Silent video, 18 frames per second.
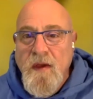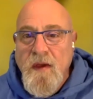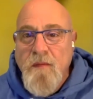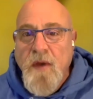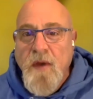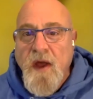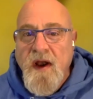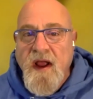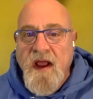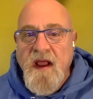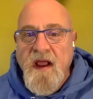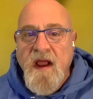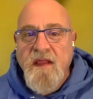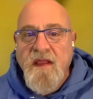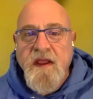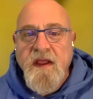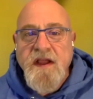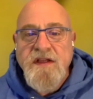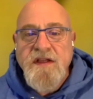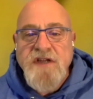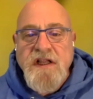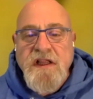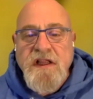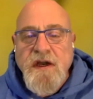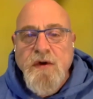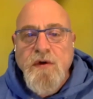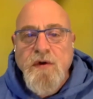but I, I think it's
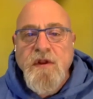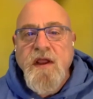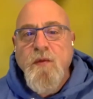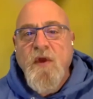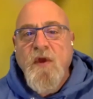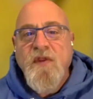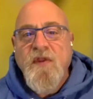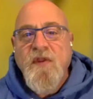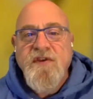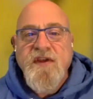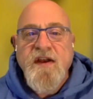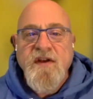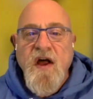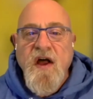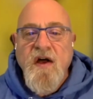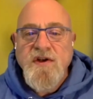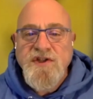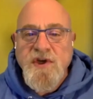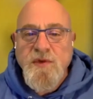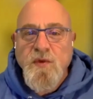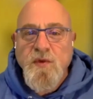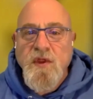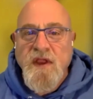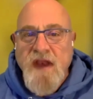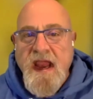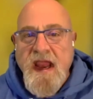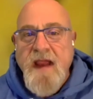clearly what the technology
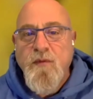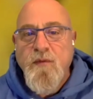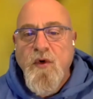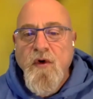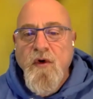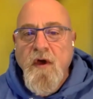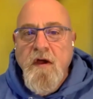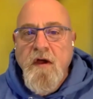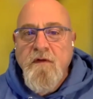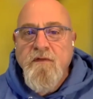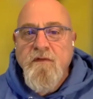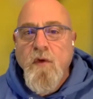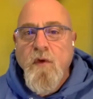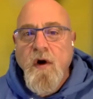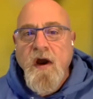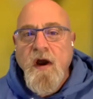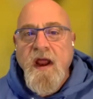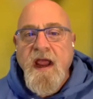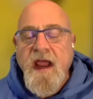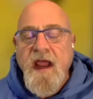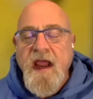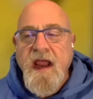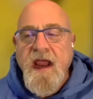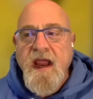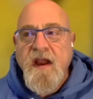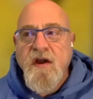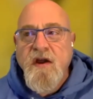will enable for
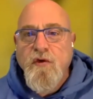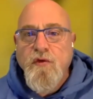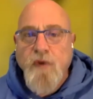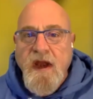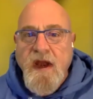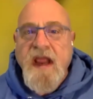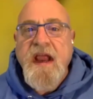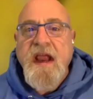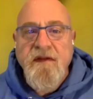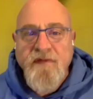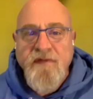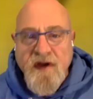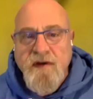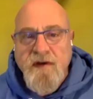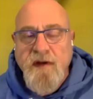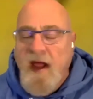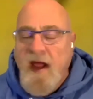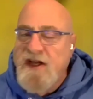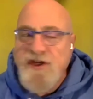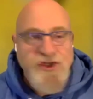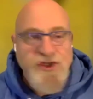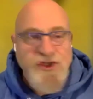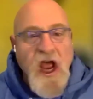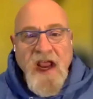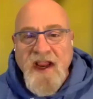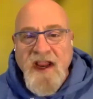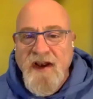a creative, a
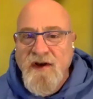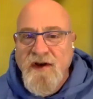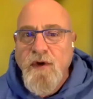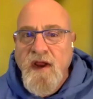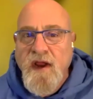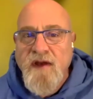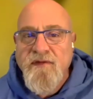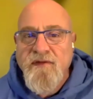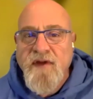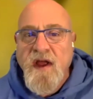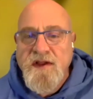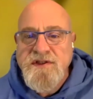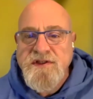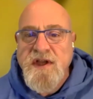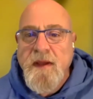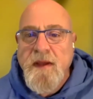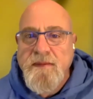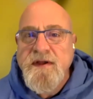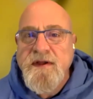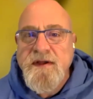giant creative concept.